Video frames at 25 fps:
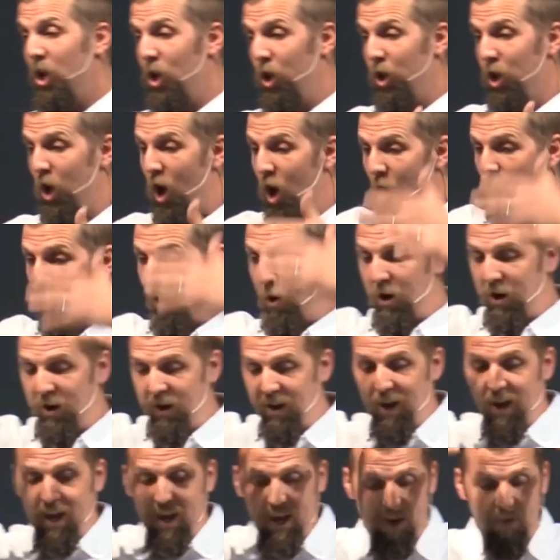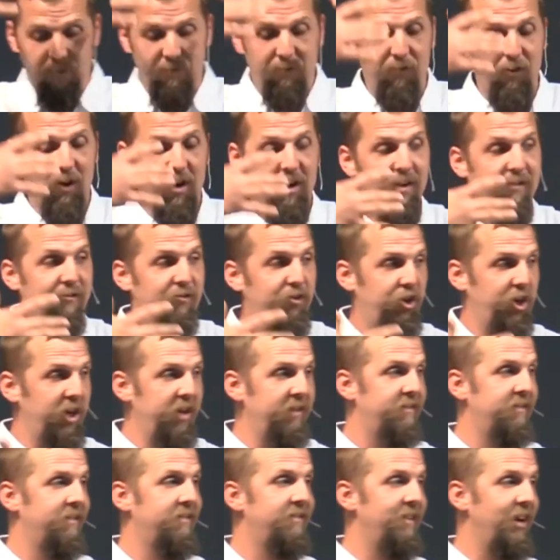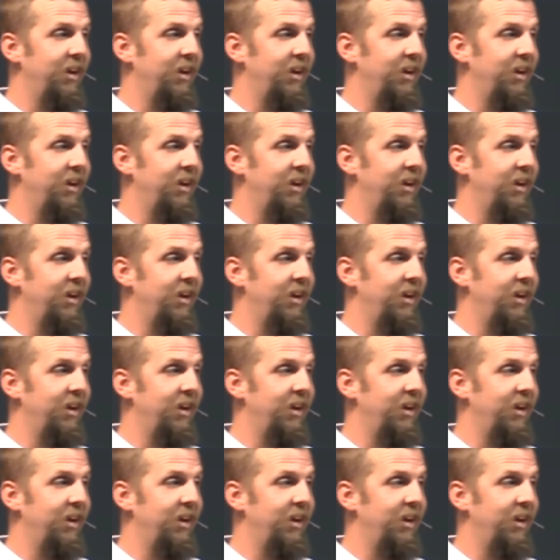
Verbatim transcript: lowered in front of Jesus,